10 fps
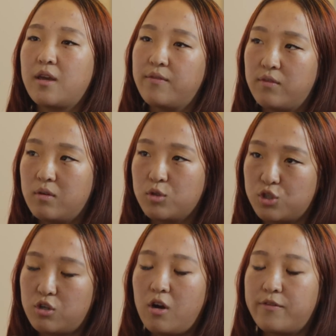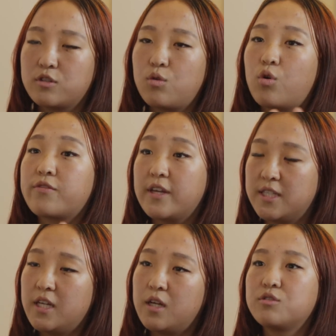gave return offers, or if they
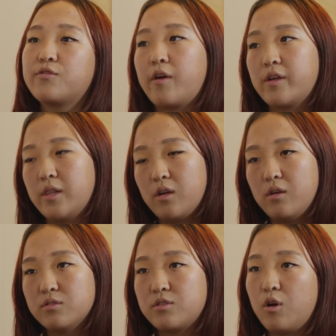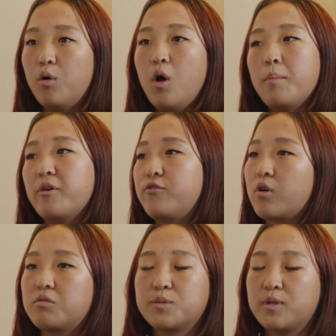did, it was very little. So
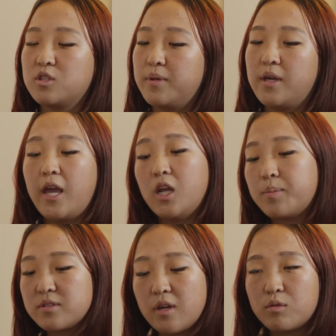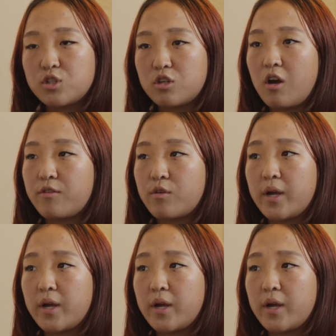before it was supposed to be eighty percent return offer